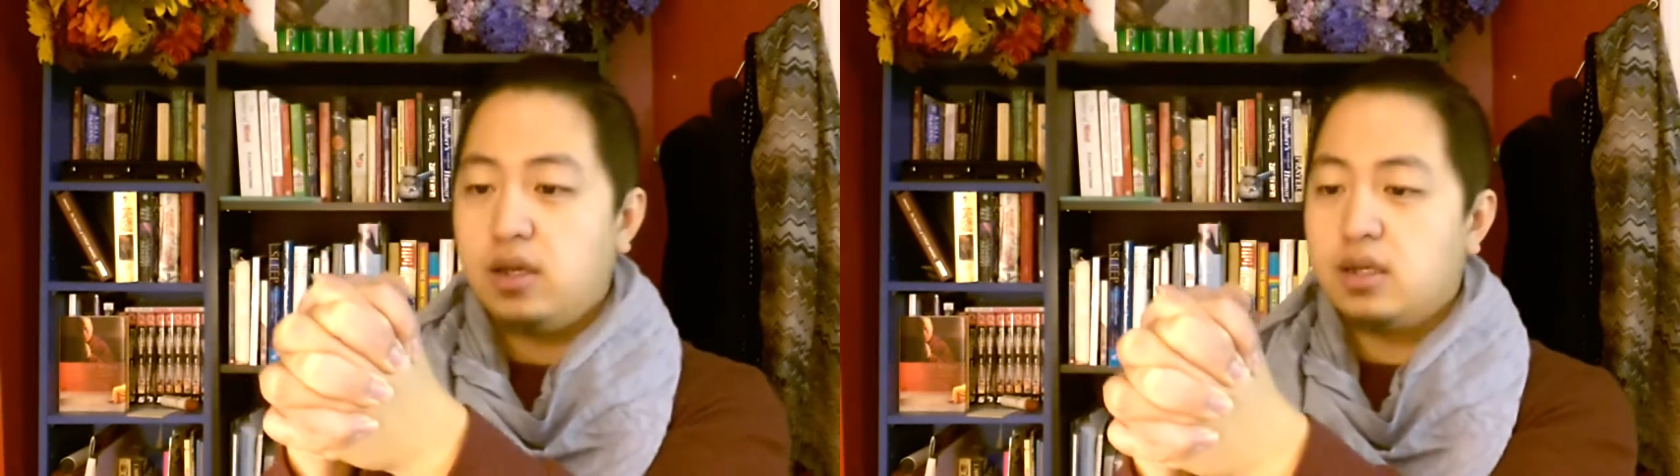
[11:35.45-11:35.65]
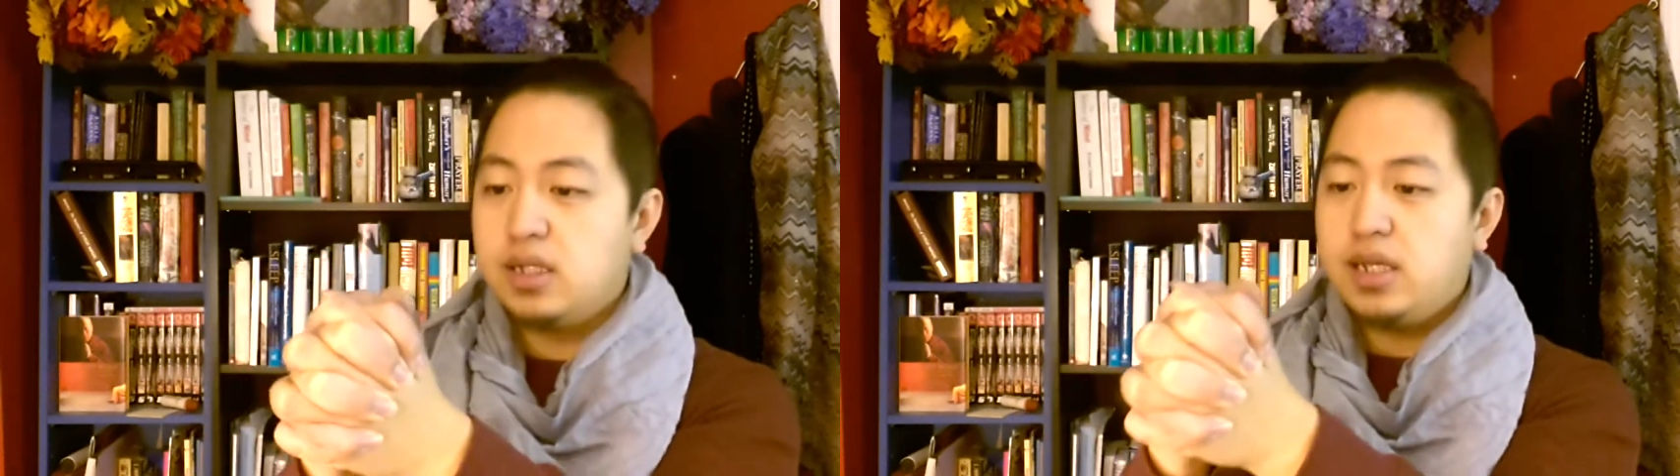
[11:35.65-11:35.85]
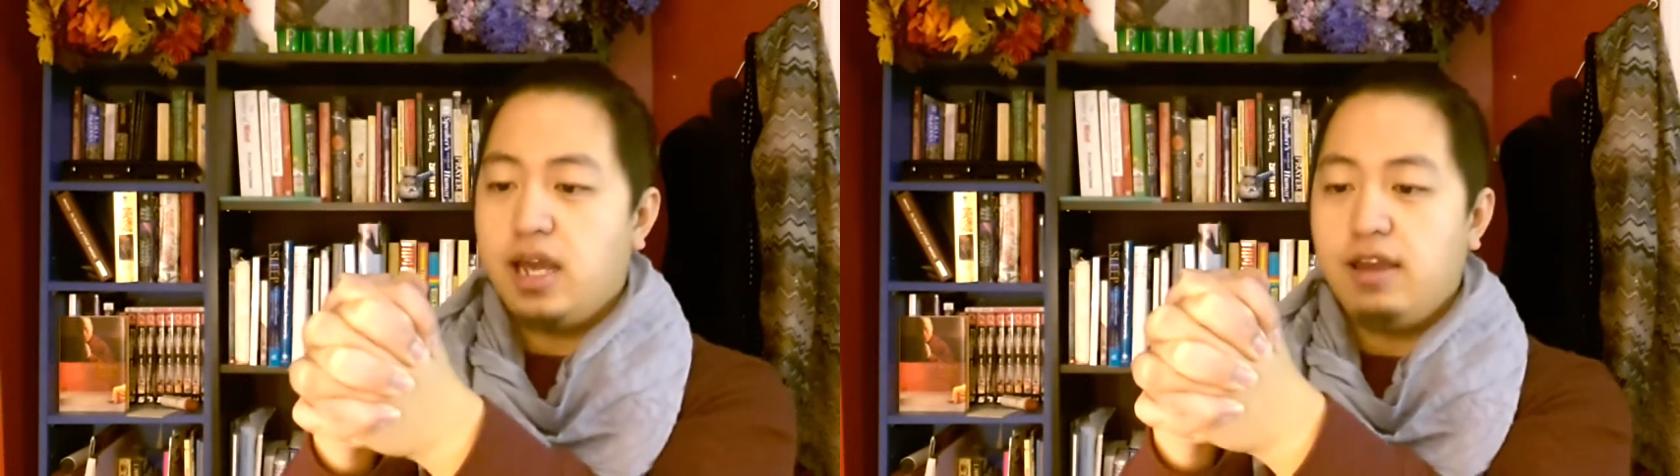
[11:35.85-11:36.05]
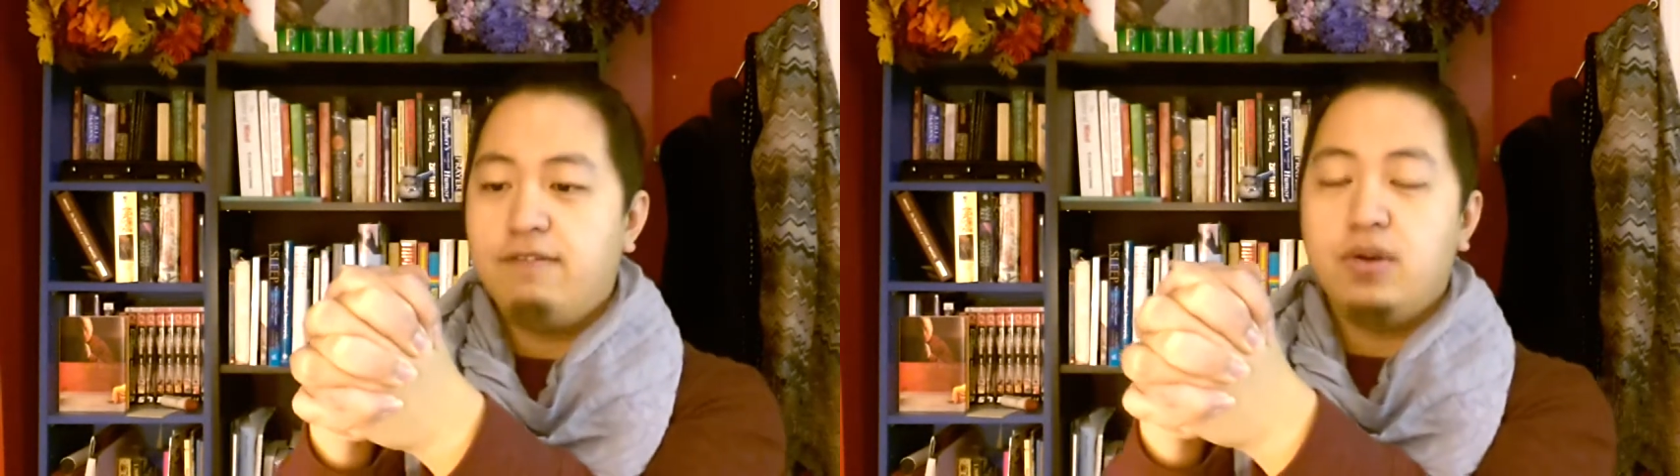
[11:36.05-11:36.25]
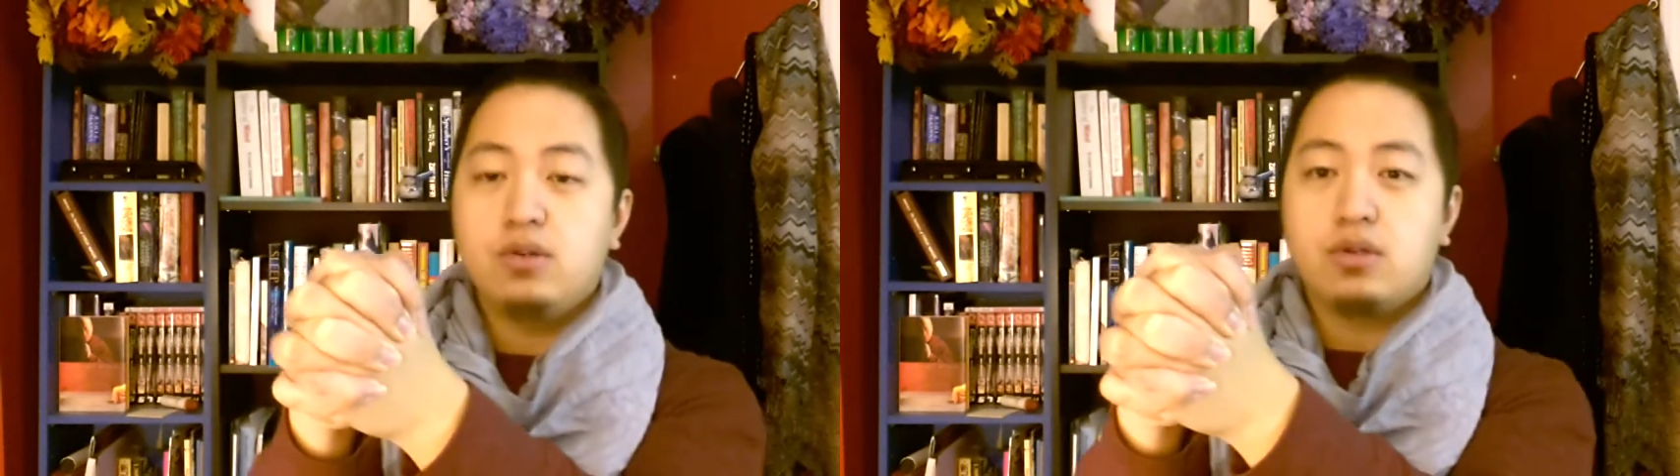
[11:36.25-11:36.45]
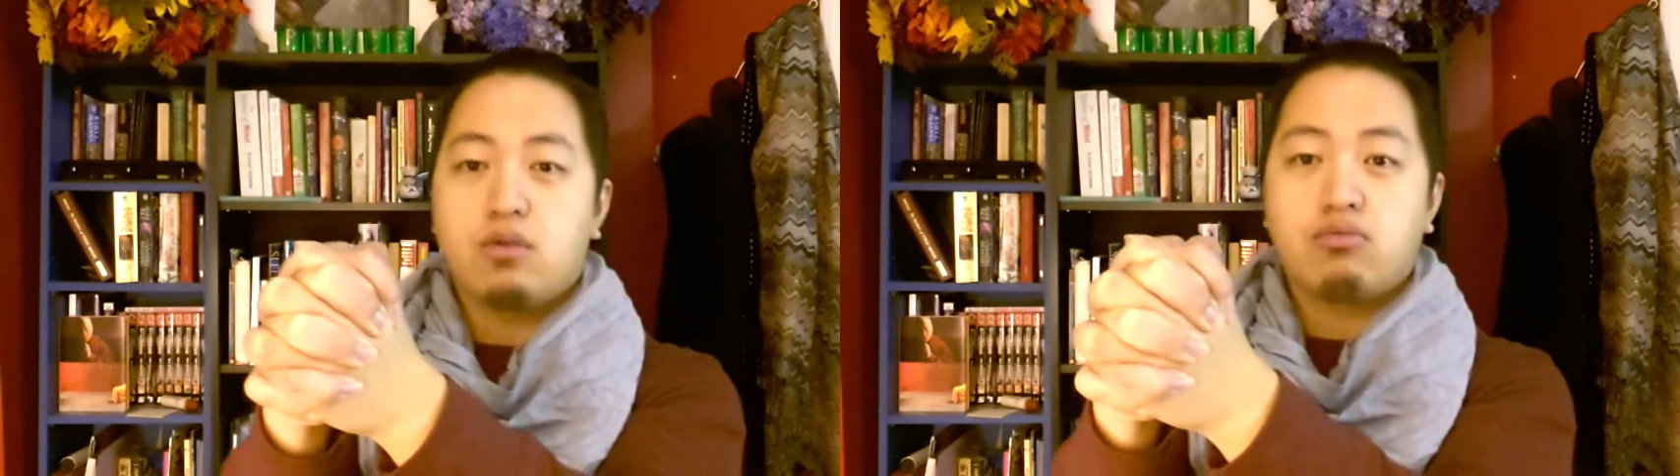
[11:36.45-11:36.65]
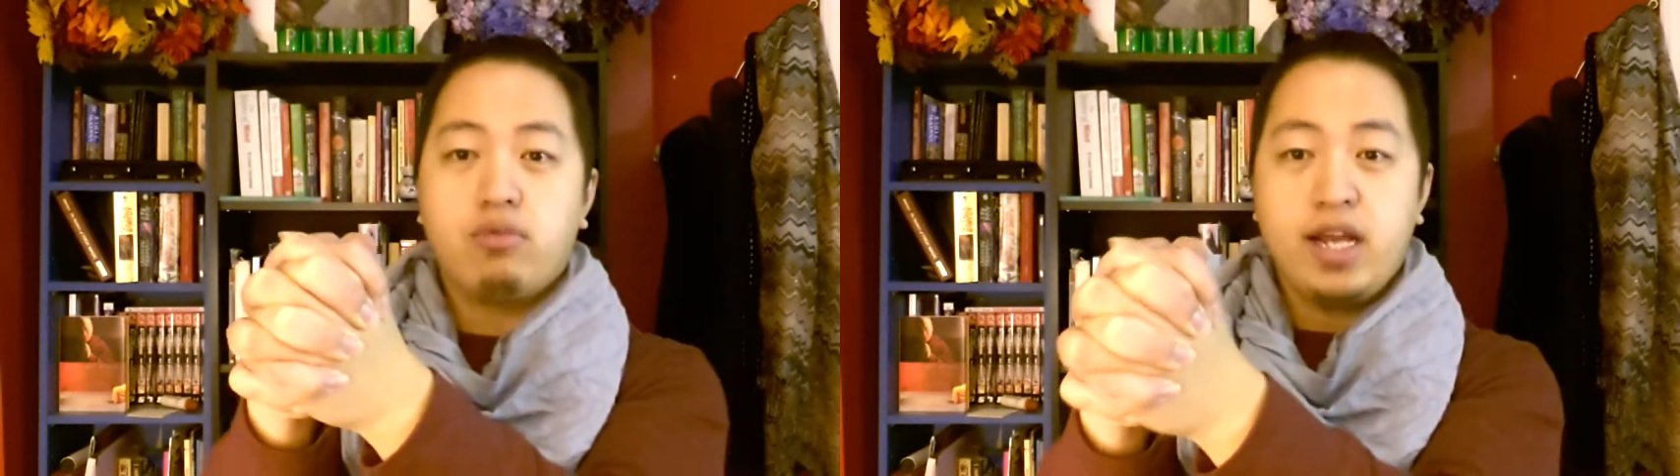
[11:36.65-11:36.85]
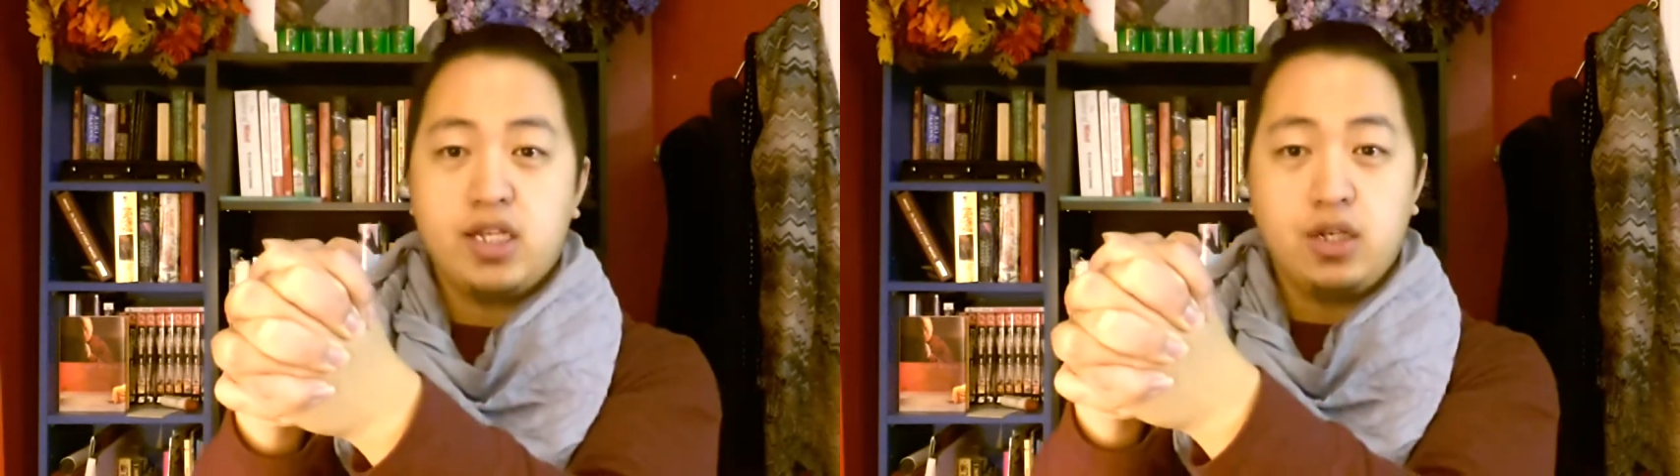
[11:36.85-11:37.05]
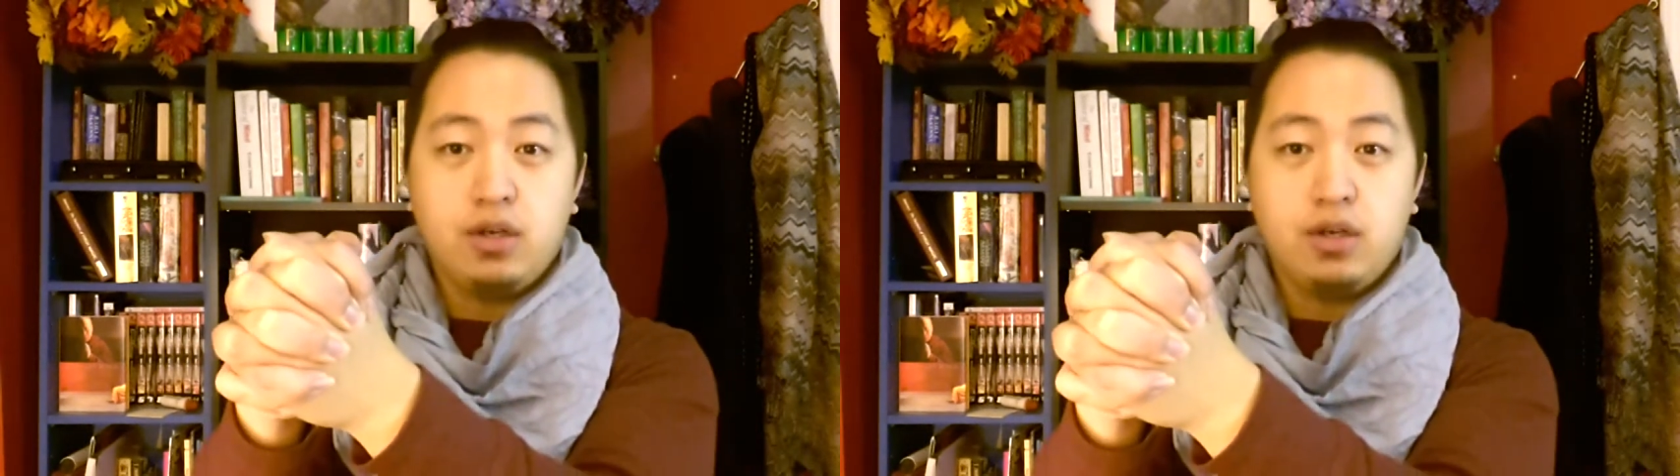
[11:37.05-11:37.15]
You can say it feels great.